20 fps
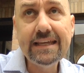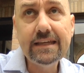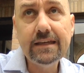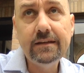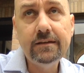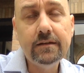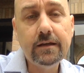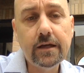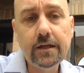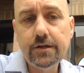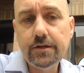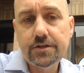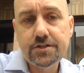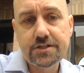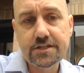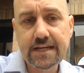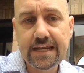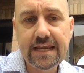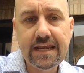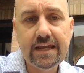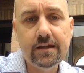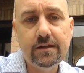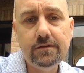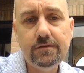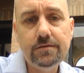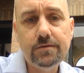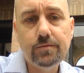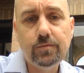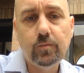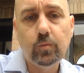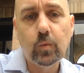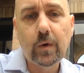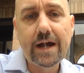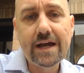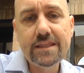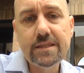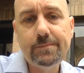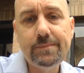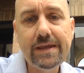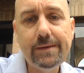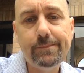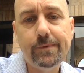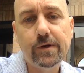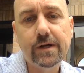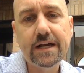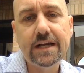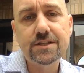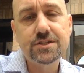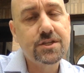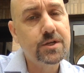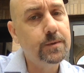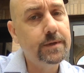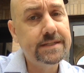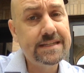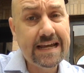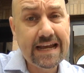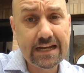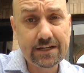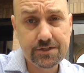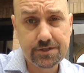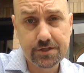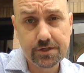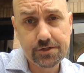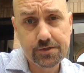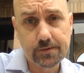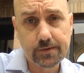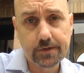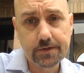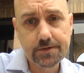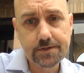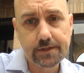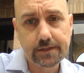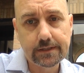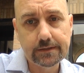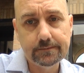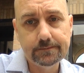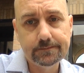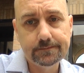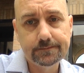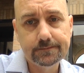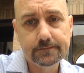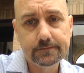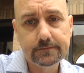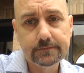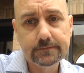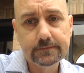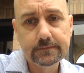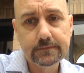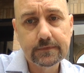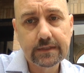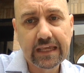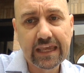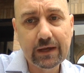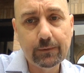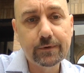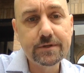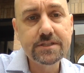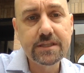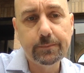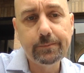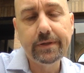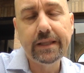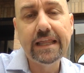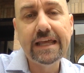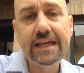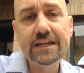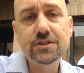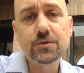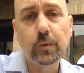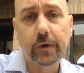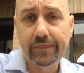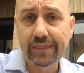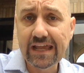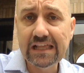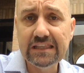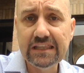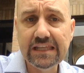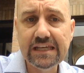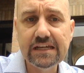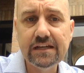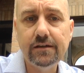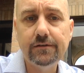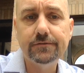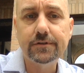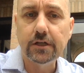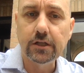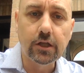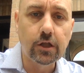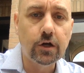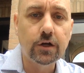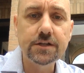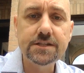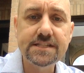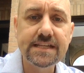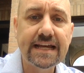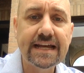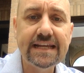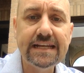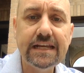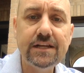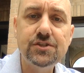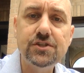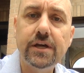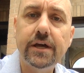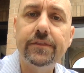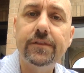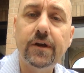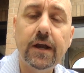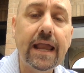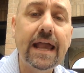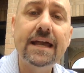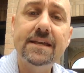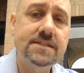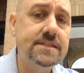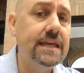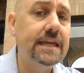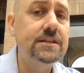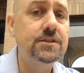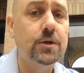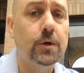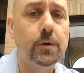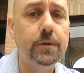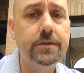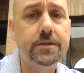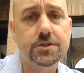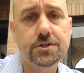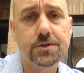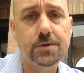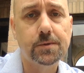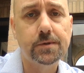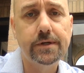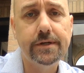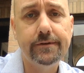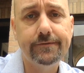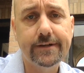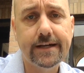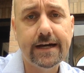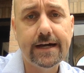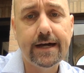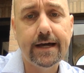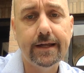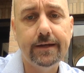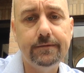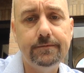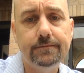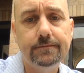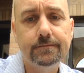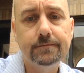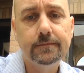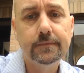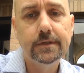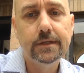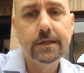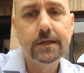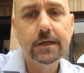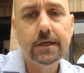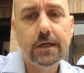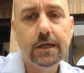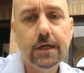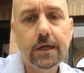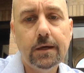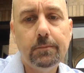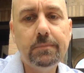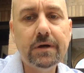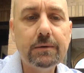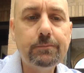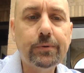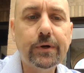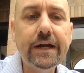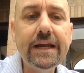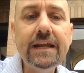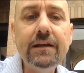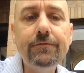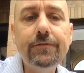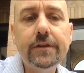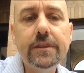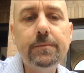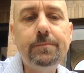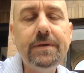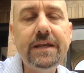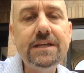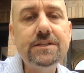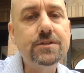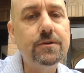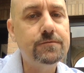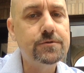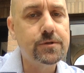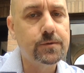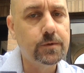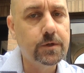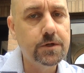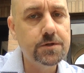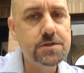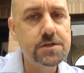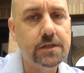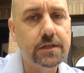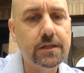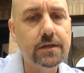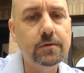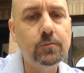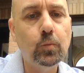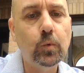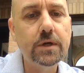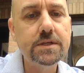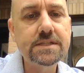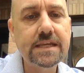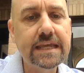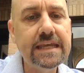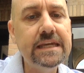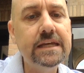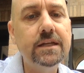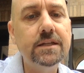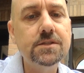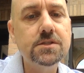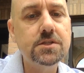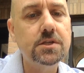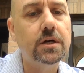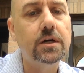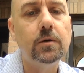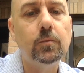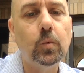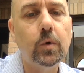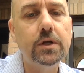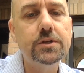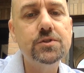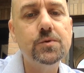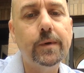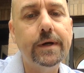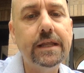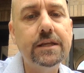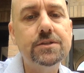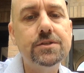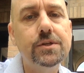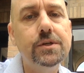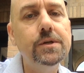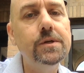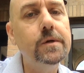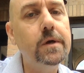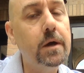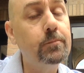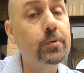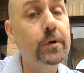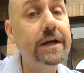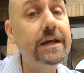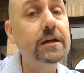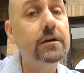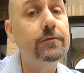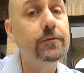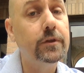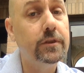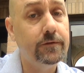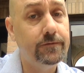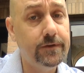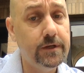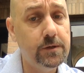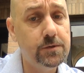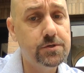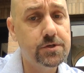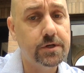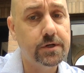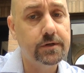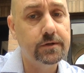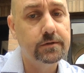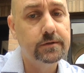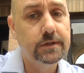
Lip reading: can understand why the people got so attached to Jerusalem. It was the place where they lived alongside each other as they told the story of God. But praying for the peace of Jerusalem was in Psalm 122 a prayer for the future.